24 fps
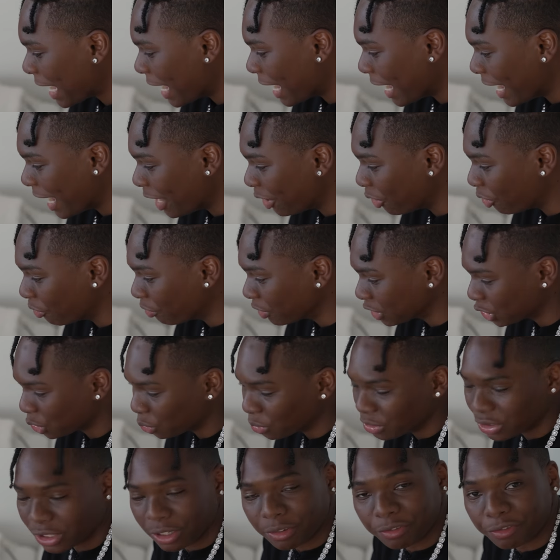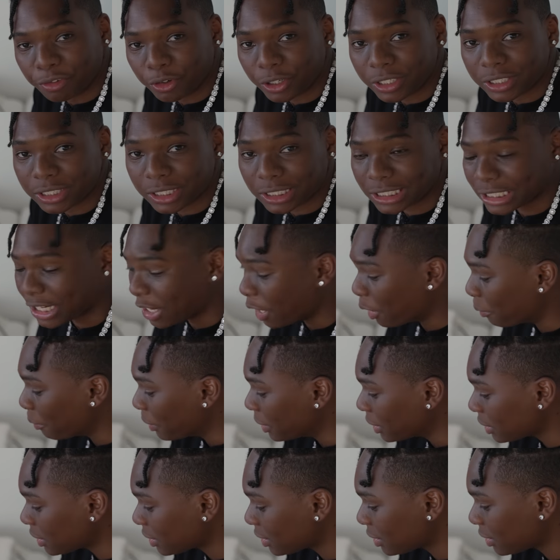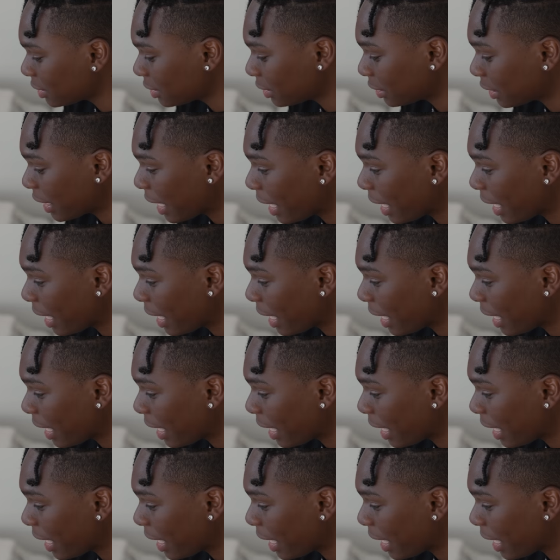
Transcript: and over 246 comments